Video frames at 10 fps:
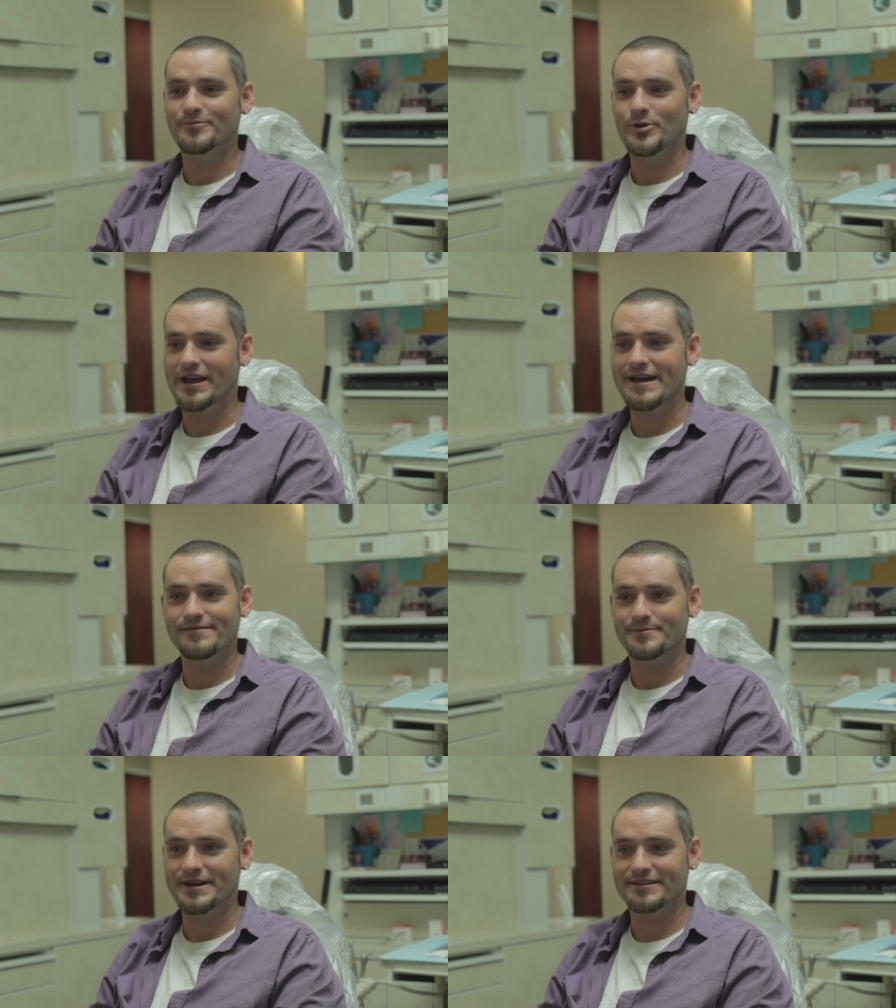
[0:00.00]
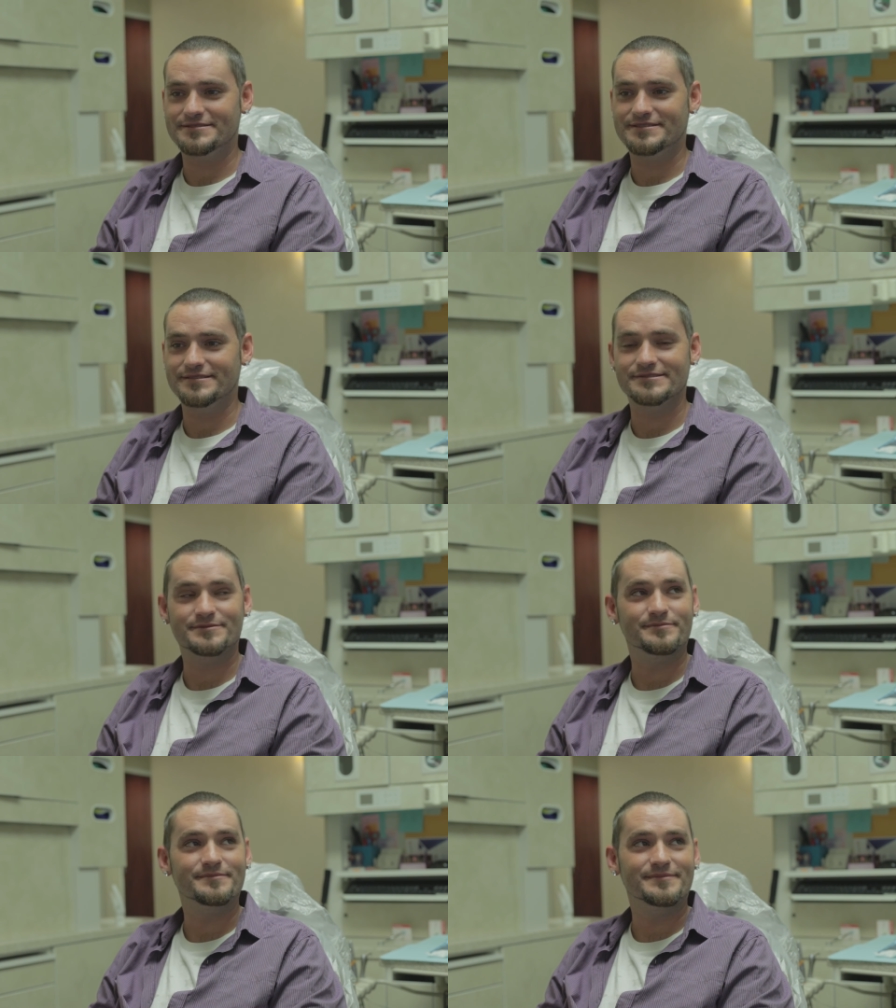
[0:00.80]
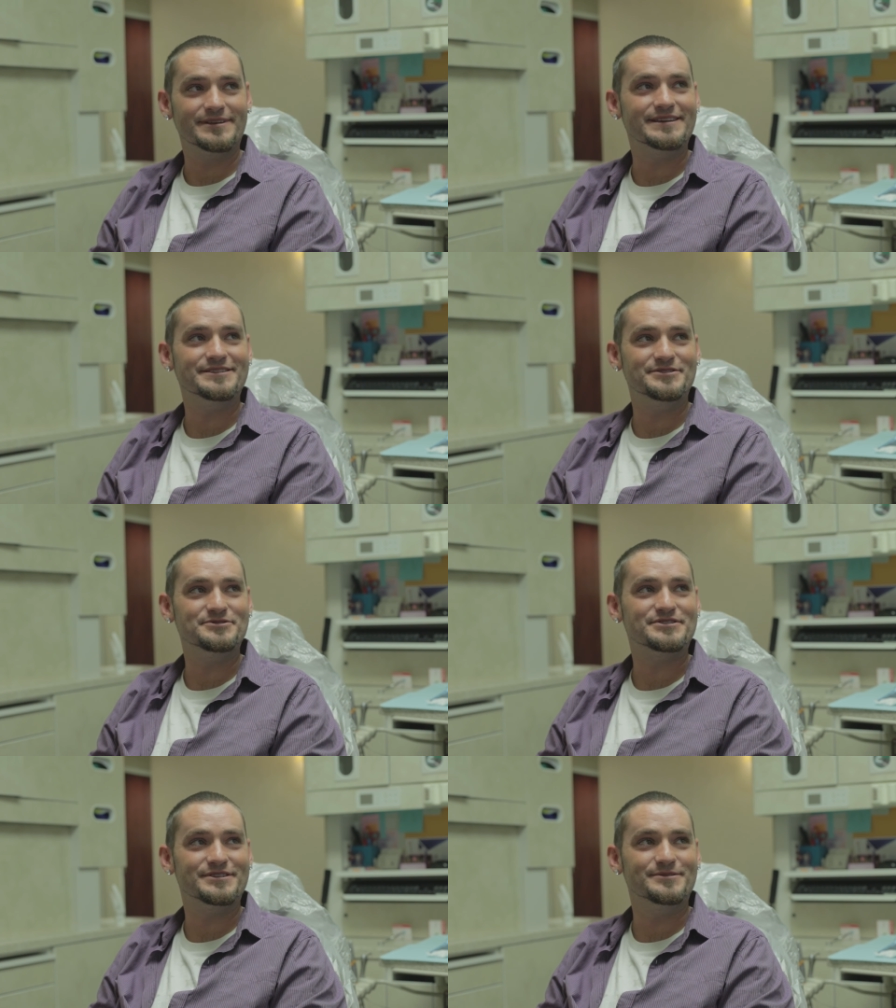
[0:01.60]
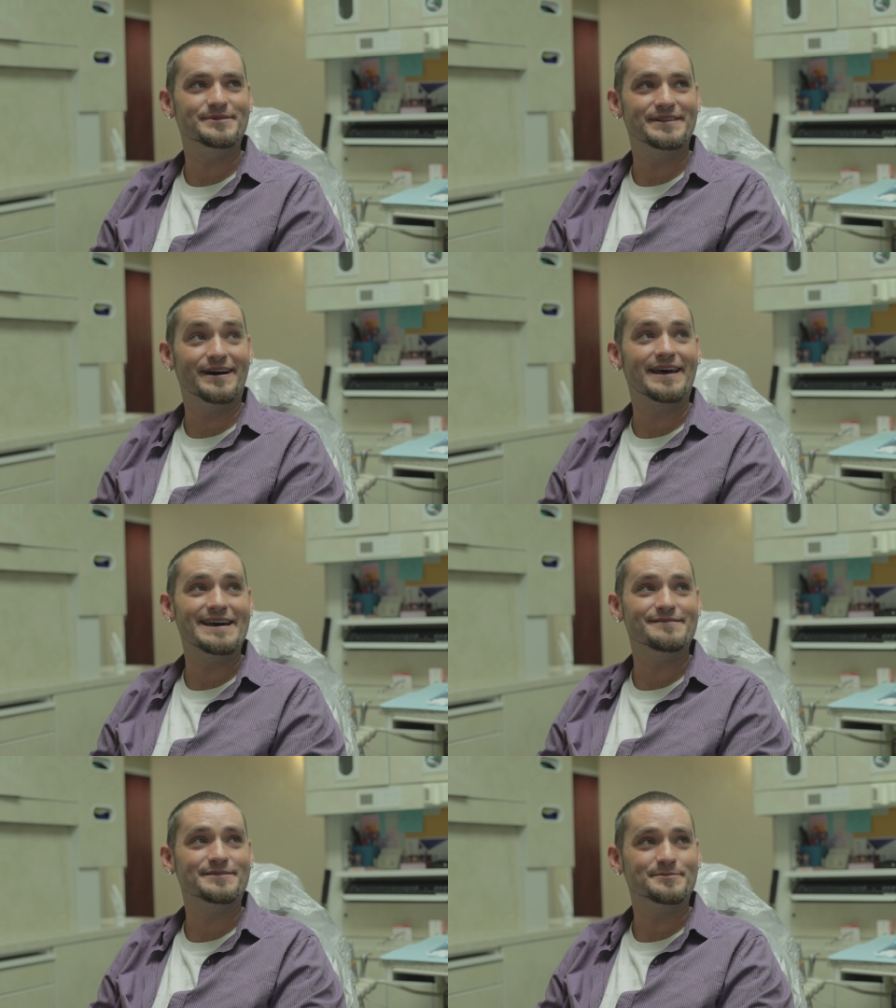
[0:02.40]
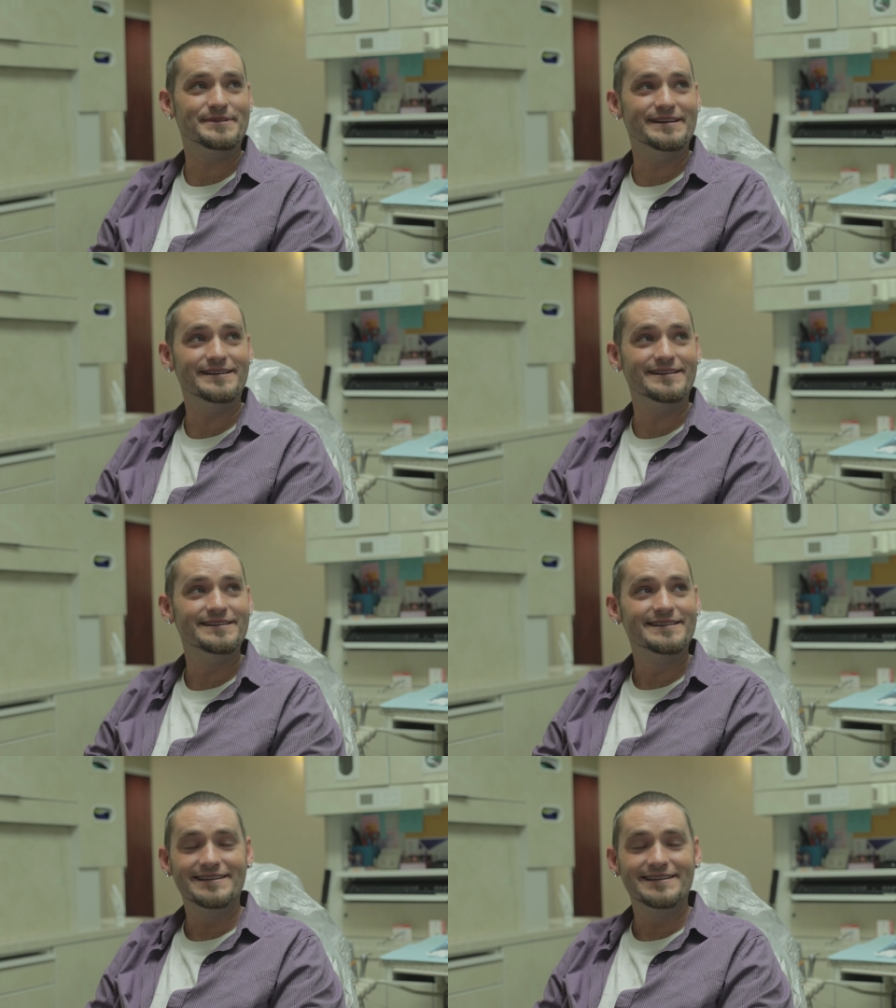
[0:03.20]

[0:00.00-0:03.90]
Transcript: when I have them out, still some getting used to with not having them there.